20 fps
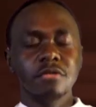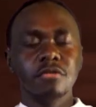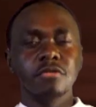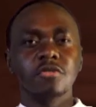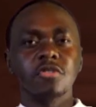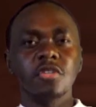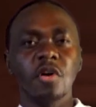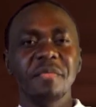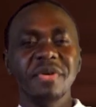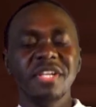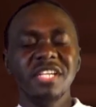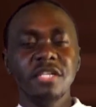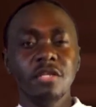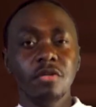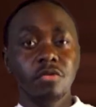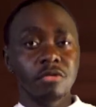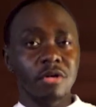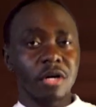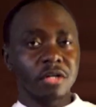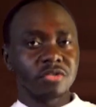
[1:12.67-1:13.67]
so many
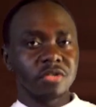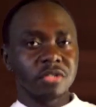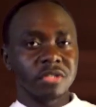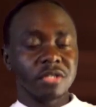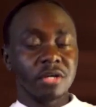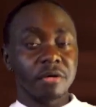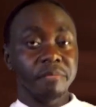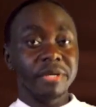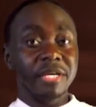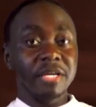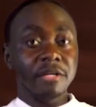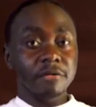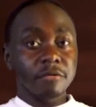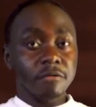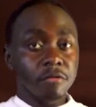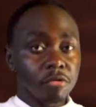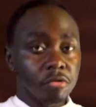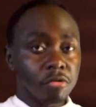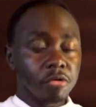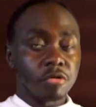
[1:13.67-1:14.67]
new doctrines are
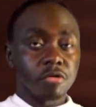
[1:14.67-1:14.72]
being